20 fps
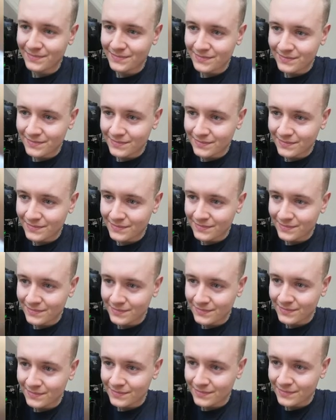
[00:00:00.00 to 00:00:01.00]

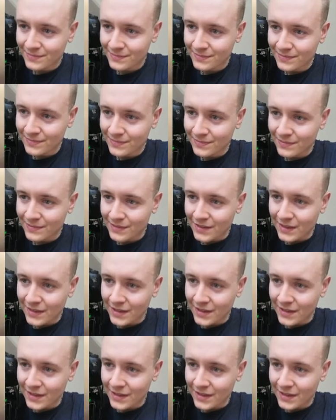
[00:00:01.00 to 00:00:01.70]
(silence)